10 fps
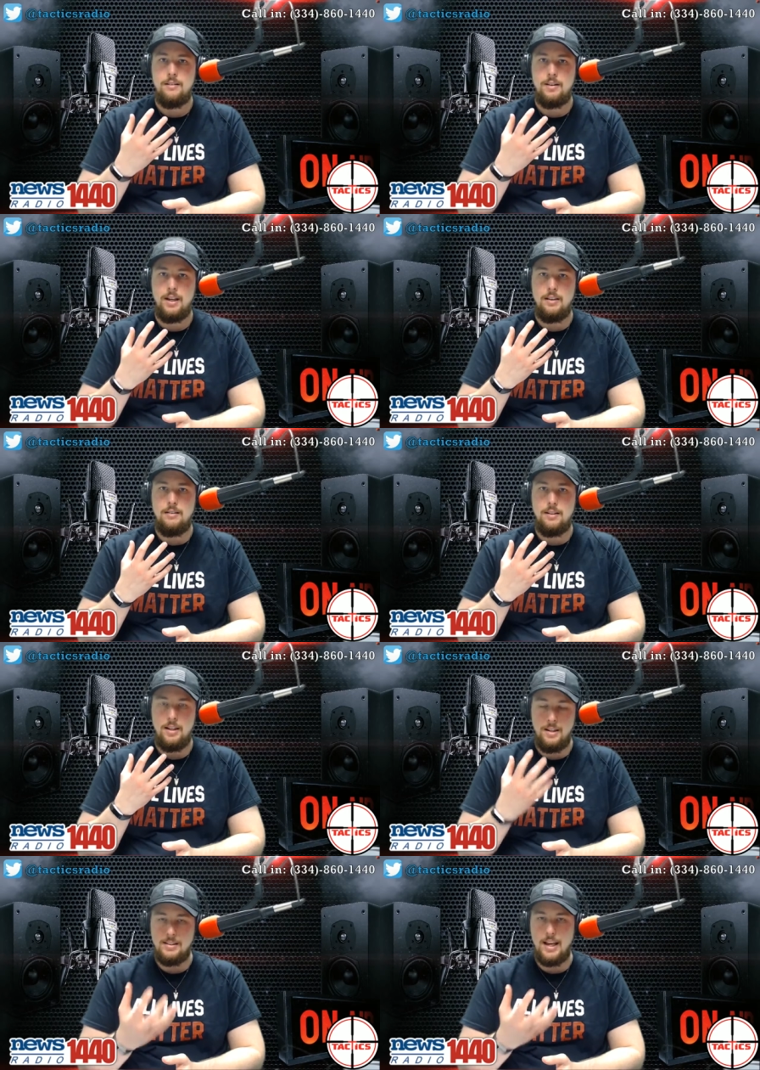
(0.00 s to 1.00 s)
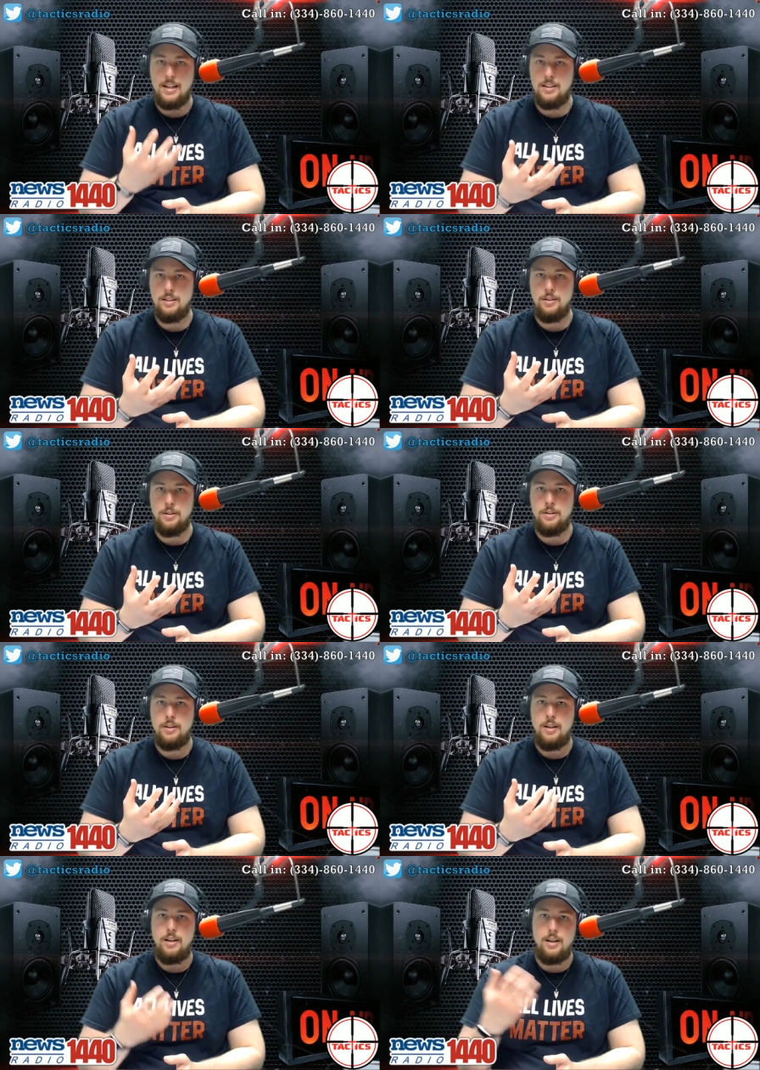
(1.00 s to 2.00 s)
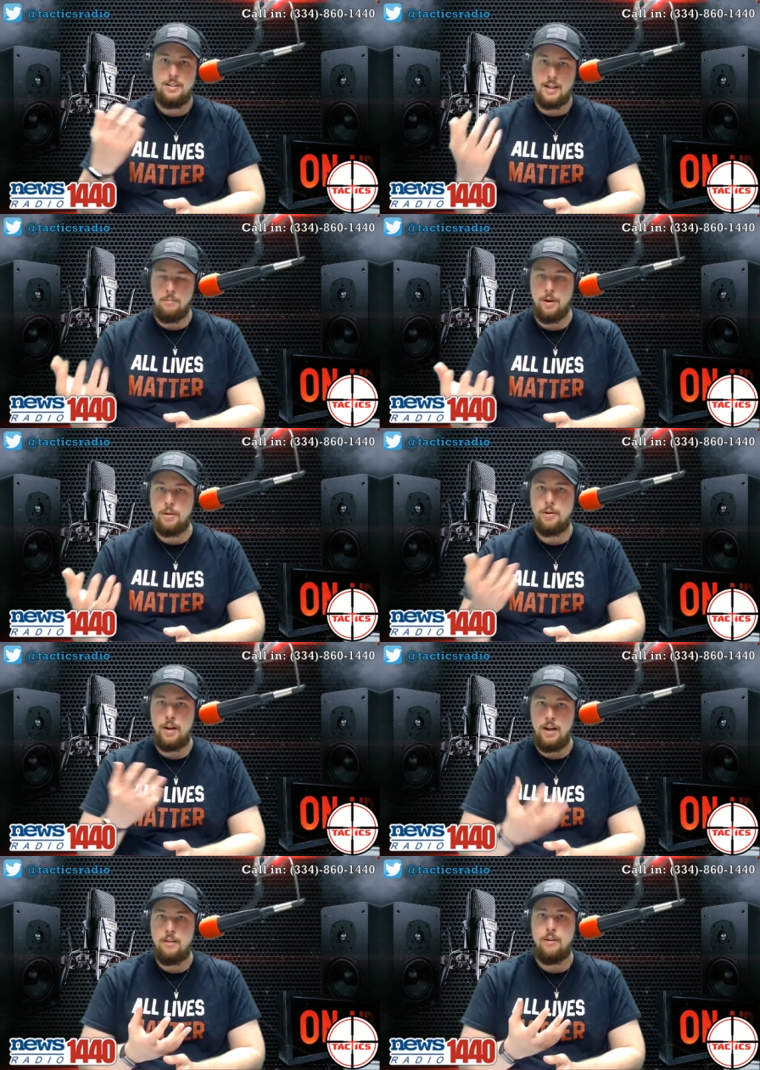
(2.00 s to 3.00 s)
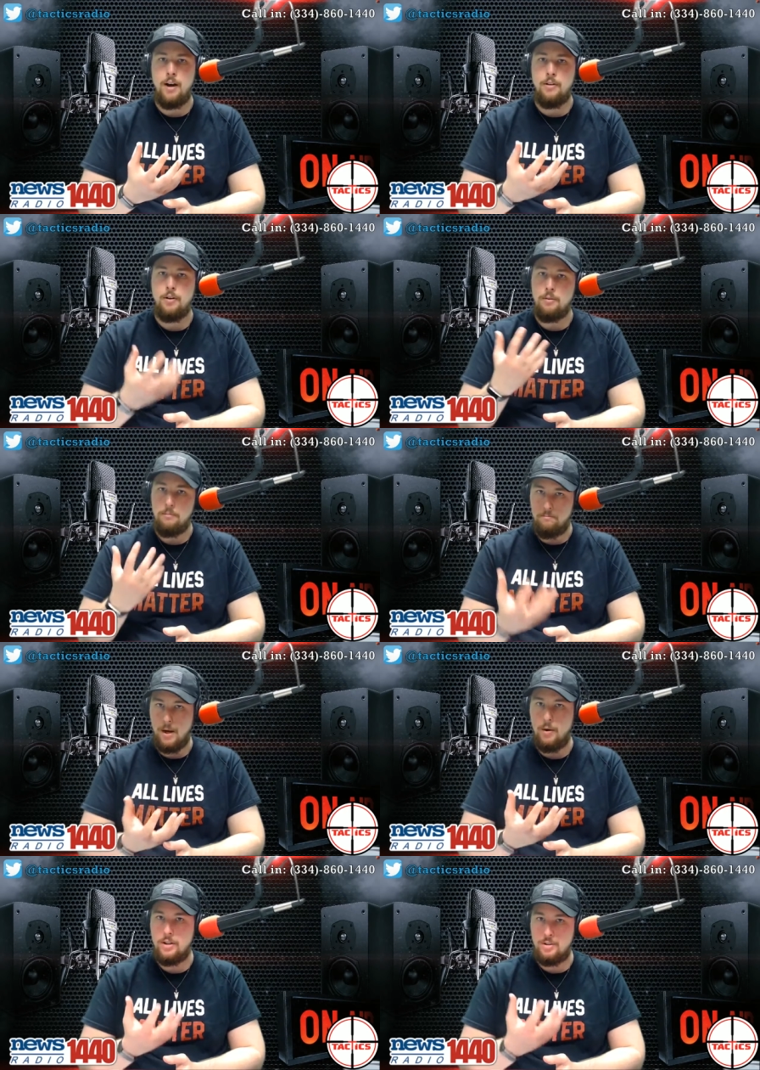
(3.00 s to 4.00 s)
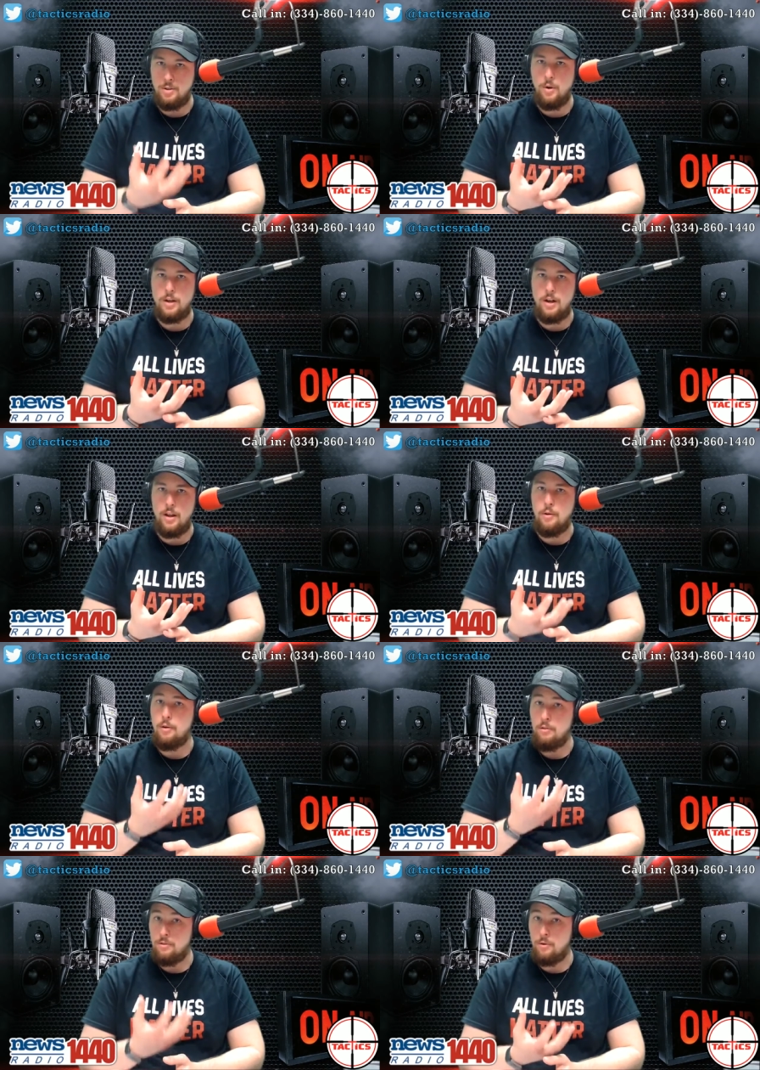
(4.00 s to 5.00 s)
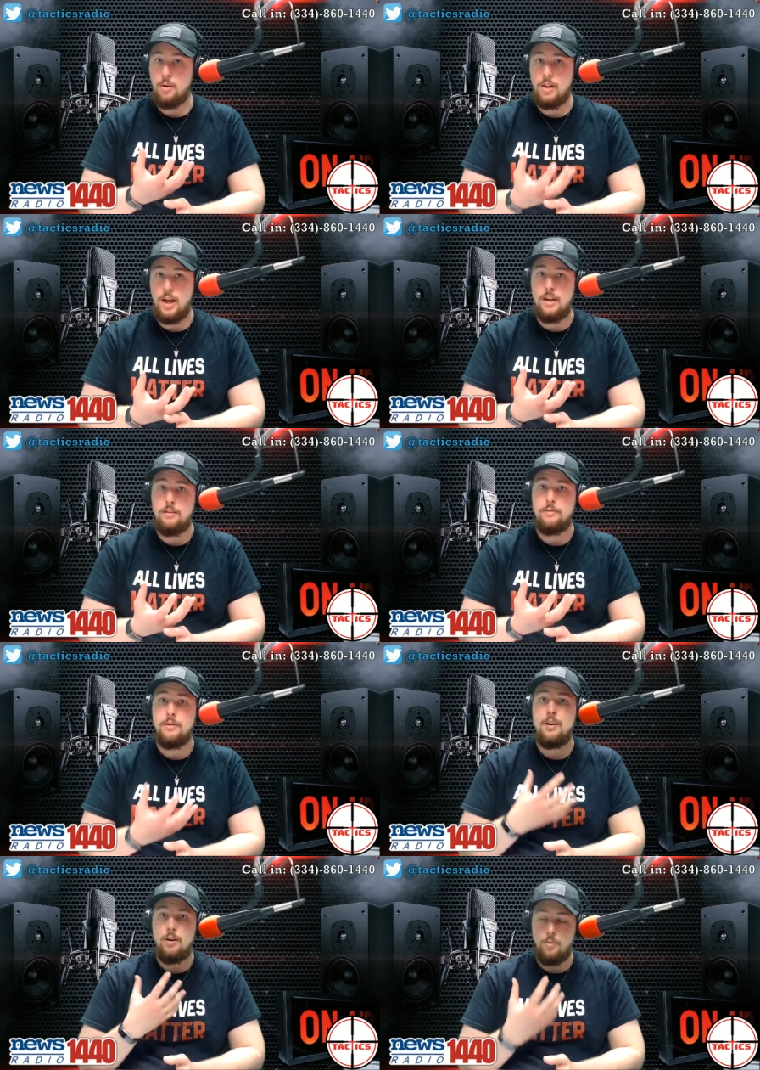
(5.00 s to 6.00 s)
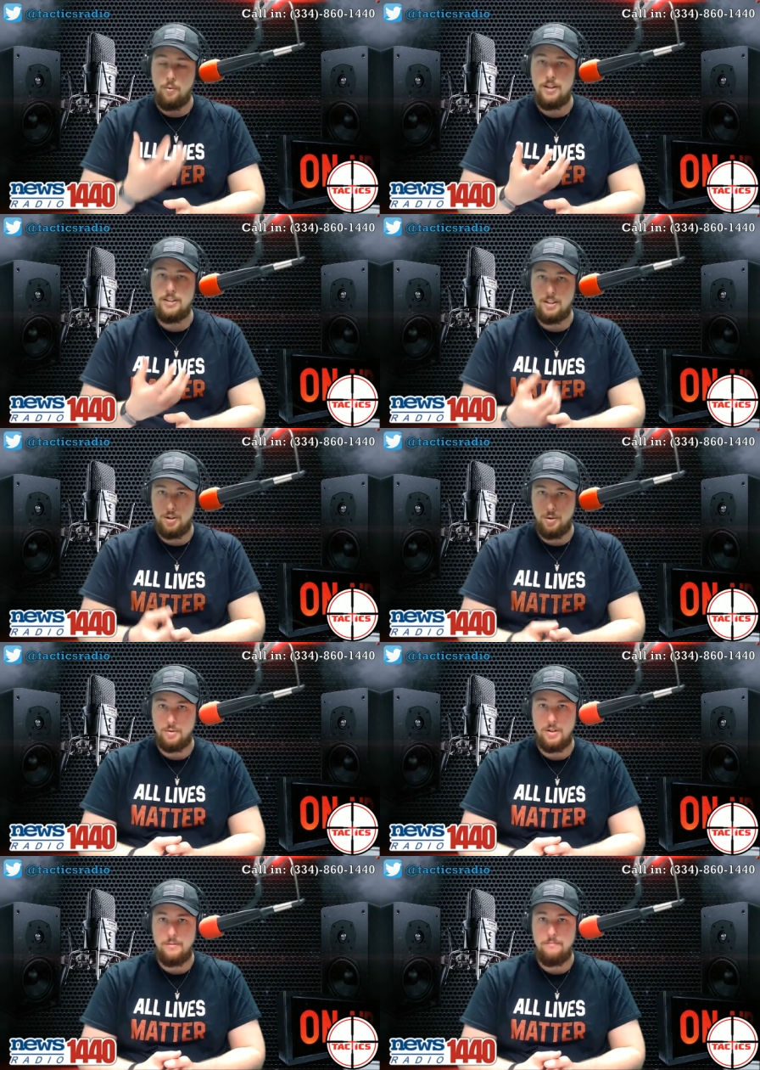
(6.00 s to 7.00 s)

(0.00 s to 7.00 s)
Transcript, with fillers: that his ideal is a mother and a father married to one another for life, raising children.